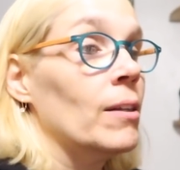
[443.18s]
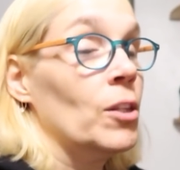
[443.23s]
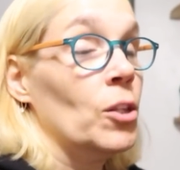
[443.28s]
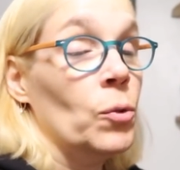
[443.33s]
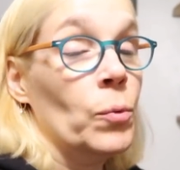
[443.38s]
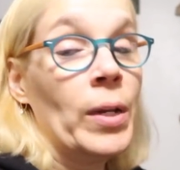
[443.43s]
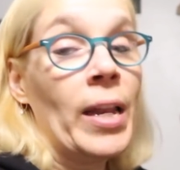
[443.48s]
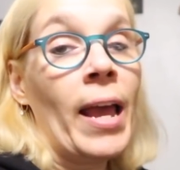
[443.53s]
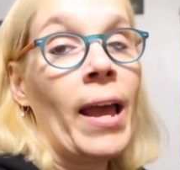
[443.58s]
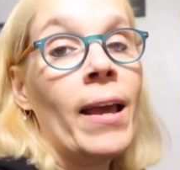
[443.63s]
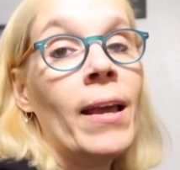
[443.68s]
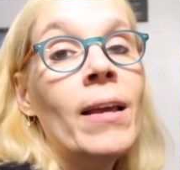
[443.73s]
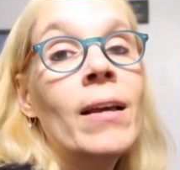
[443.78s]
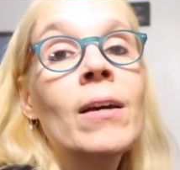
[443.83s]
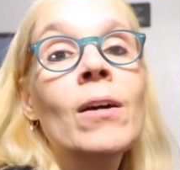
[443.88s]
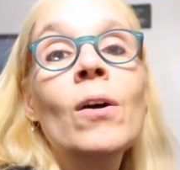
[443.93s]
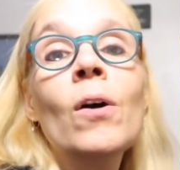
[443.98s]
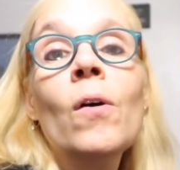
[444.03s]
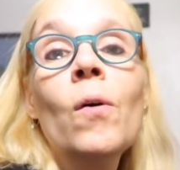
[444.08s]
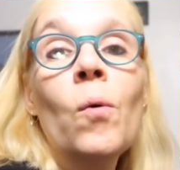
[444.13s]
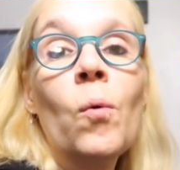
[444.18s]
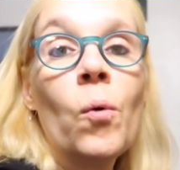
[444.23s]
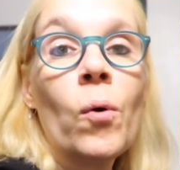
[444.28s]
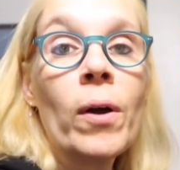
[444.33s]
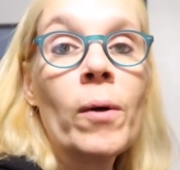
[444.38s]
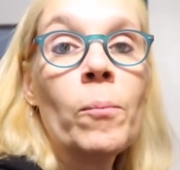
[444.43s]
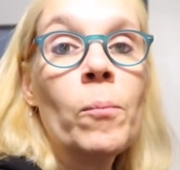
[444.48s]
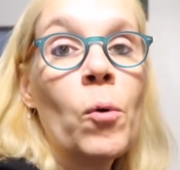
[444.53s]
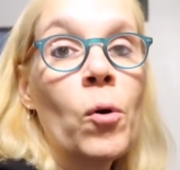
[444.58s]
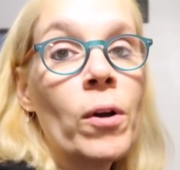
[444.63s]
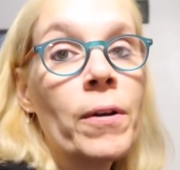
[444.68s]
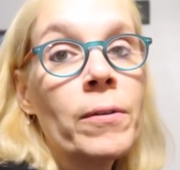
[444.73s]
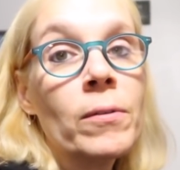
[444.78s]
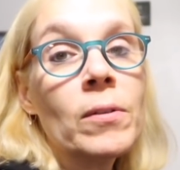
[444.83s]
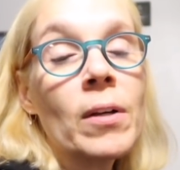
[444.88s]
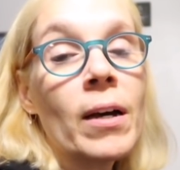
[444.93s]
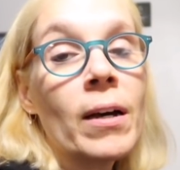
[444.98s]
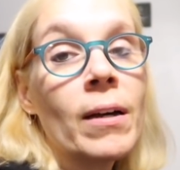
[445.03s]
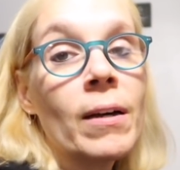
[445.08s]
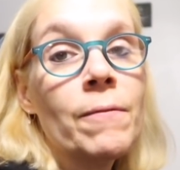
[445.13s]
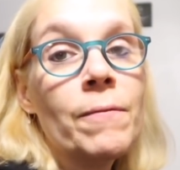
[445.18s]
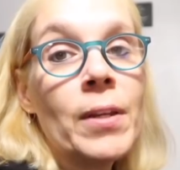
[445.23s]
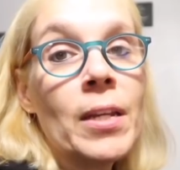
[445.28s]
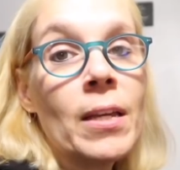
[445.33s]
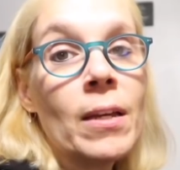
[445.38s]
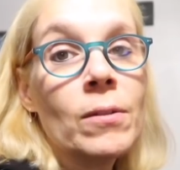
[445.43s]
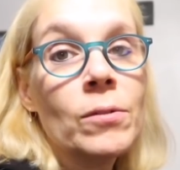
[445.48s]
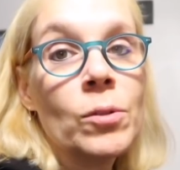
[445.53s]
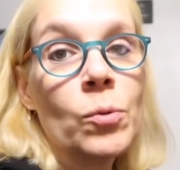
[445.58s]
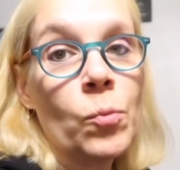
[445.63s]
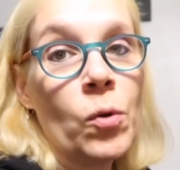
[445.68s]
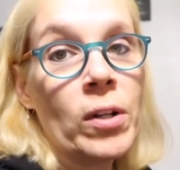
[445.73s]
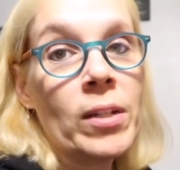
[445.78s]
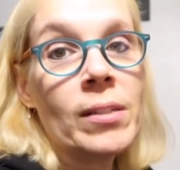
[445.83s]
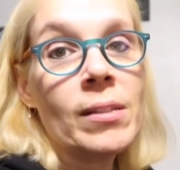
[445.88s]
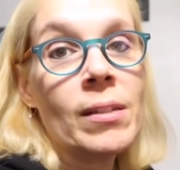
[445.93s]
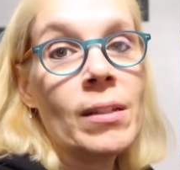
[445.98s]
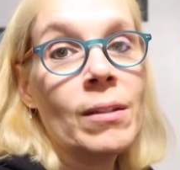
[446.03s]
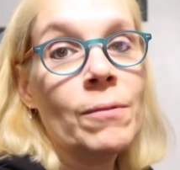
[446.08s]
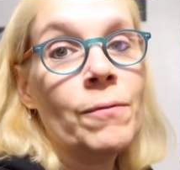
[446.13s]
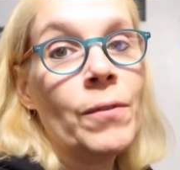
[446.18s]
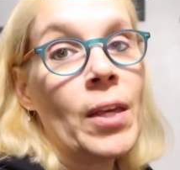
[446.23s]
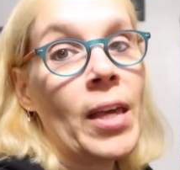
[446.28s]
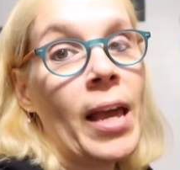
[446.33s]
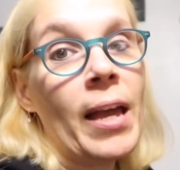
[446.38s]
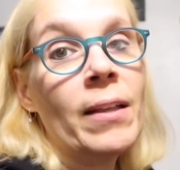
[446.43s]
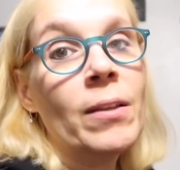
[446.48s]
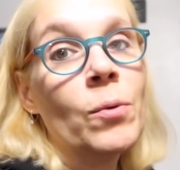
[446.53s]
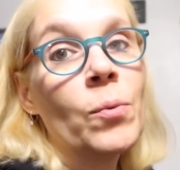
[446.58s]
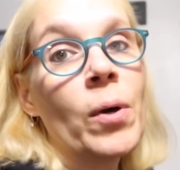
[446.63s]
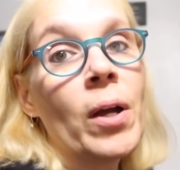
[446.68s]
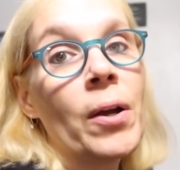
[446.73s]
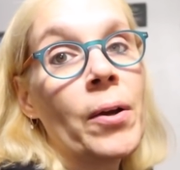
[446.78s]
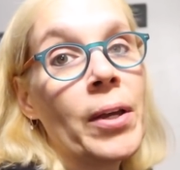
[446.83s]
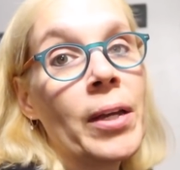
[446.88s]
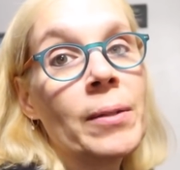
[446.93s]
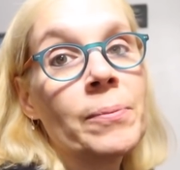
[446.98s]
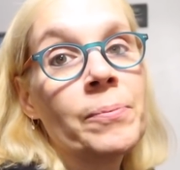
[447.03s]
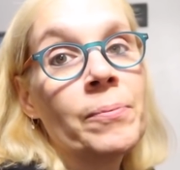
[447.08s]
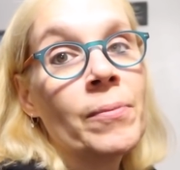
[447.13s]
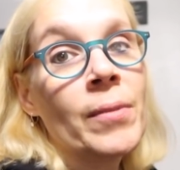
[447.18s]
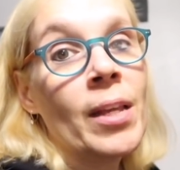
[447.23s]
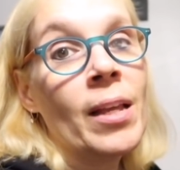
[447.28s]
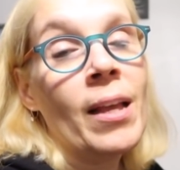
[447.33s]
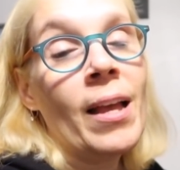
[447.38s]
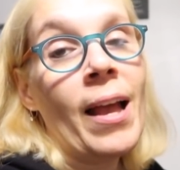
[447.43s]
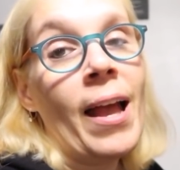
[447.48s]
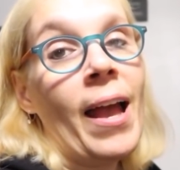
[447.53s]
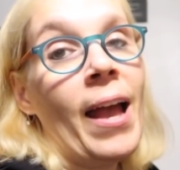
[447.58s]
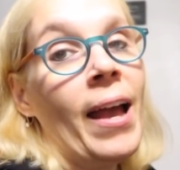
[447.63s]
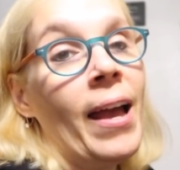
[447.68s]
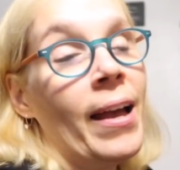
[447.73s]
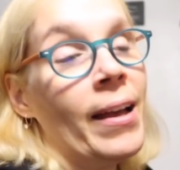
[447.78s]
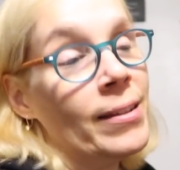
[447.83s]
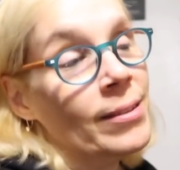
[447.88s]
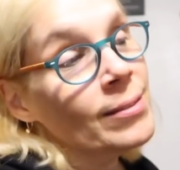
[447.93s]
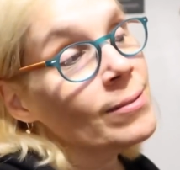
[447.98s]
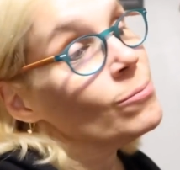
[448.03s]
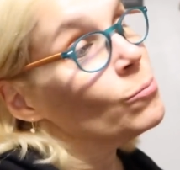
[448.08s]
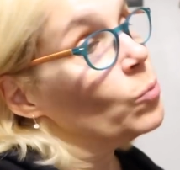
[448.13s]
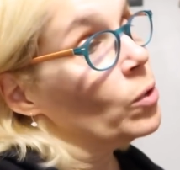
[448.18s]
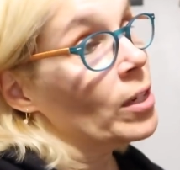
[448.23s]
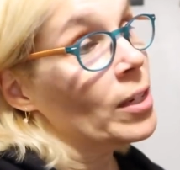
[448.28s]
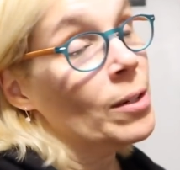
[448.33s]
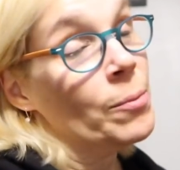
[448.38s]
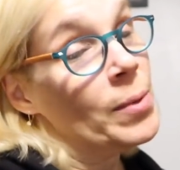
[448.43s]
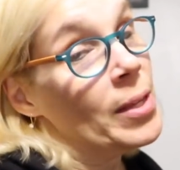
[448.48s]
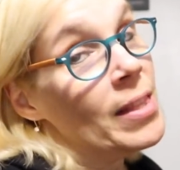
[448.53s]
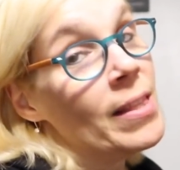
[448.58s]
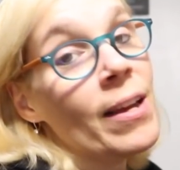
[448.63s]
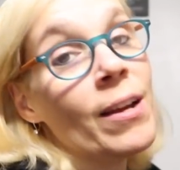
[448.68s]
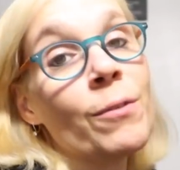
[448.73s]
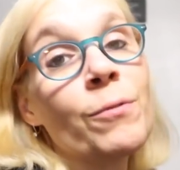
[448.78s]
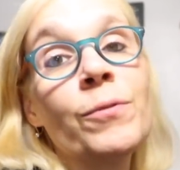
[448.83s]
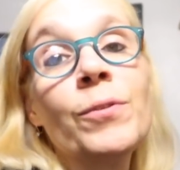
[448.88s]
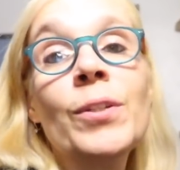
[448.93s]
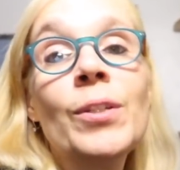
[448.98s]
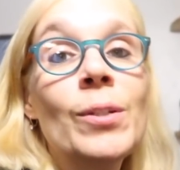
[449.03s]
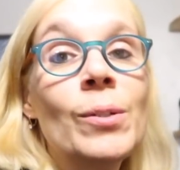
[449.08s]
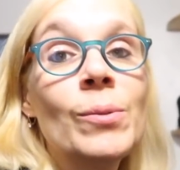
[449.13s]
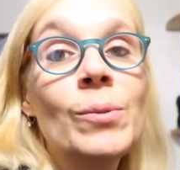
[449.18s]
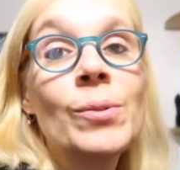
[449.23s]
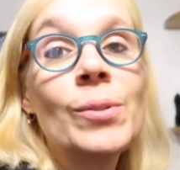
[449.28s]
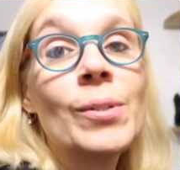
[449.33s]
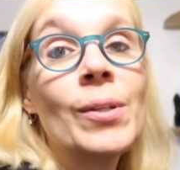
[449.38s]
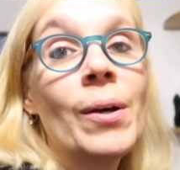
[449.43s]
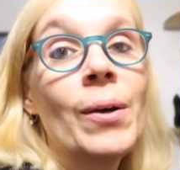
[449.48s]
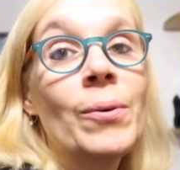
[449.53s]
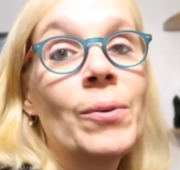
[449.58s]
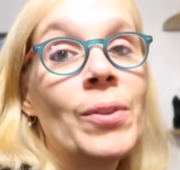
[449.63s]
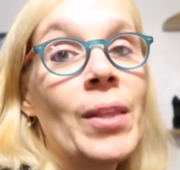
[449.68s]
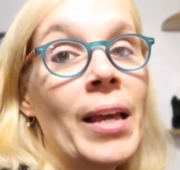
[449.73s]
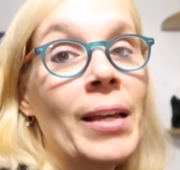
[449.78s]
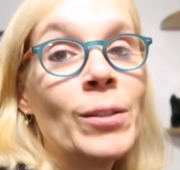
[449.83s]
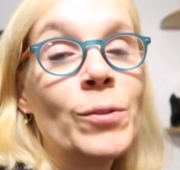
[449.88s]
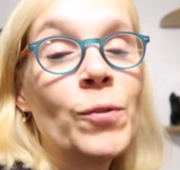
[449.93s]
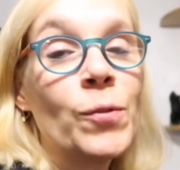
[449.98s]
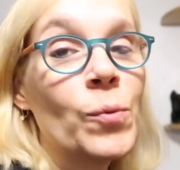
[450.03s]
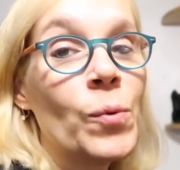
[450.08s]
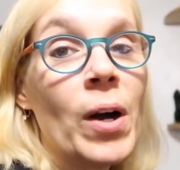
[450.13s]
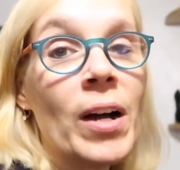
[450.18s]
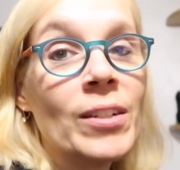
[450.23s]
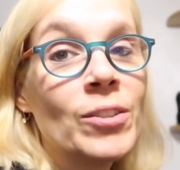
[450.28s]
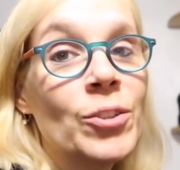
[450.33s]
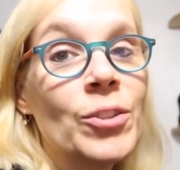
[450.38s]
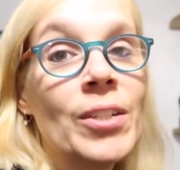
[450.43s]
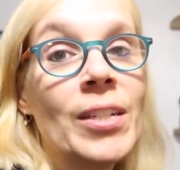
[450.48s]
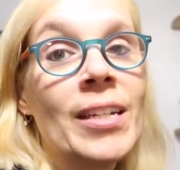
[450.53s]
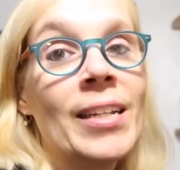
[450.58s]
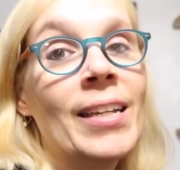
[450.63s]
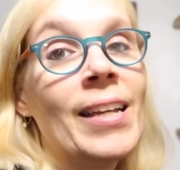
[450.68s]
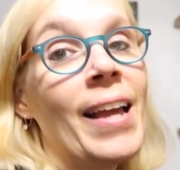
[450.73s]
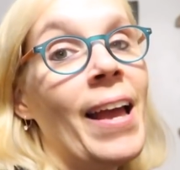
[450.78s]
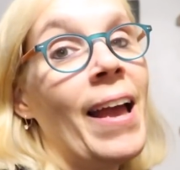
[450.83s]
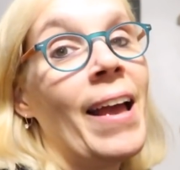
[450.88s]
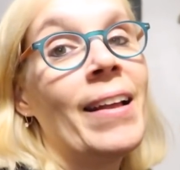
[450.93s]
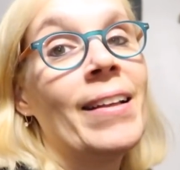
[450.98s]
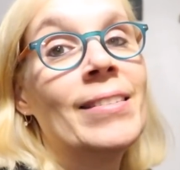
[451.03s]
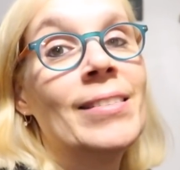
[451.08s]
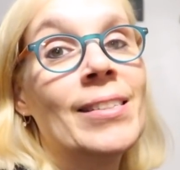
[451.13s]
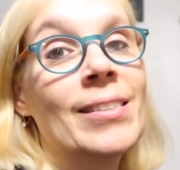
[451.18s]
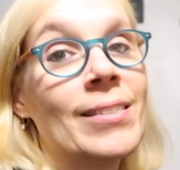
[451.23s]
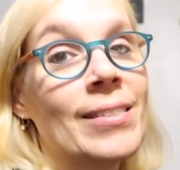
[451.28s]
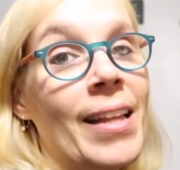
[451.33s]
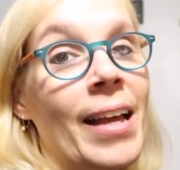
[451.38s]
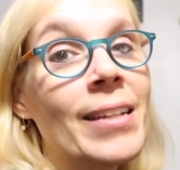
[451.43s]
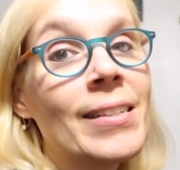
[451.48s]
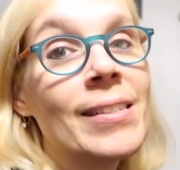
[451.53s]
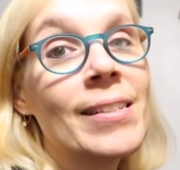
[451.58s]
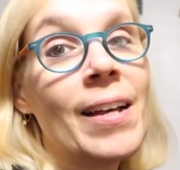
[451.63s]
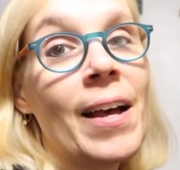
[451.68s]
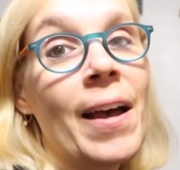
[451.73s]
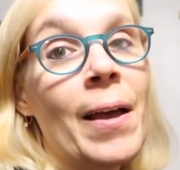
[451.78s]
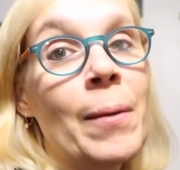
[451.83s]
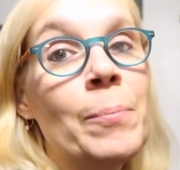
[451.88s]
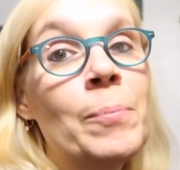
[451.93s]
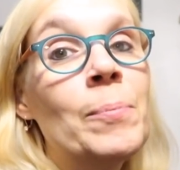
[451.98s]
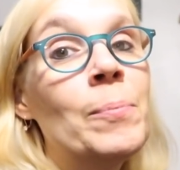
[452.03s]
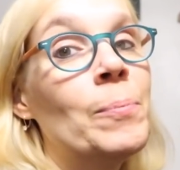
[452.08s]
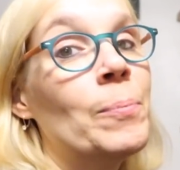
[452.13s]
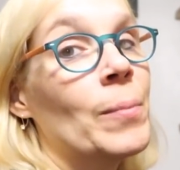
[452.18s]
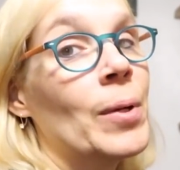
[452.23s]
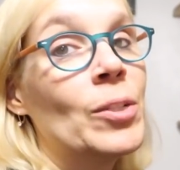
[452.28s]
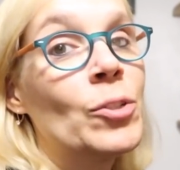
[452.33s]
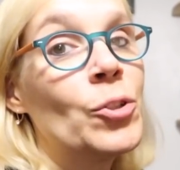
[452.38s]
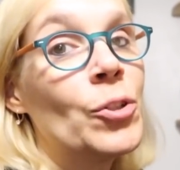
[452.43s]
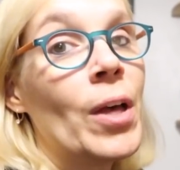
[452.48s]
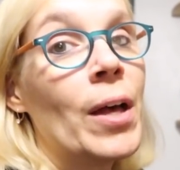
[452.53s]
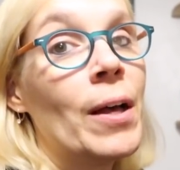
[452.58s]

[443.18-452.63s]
Q and A or more uh, videos you want to see in Veganuary. And we're going to be there for you. So thanks for watching, and until next time, much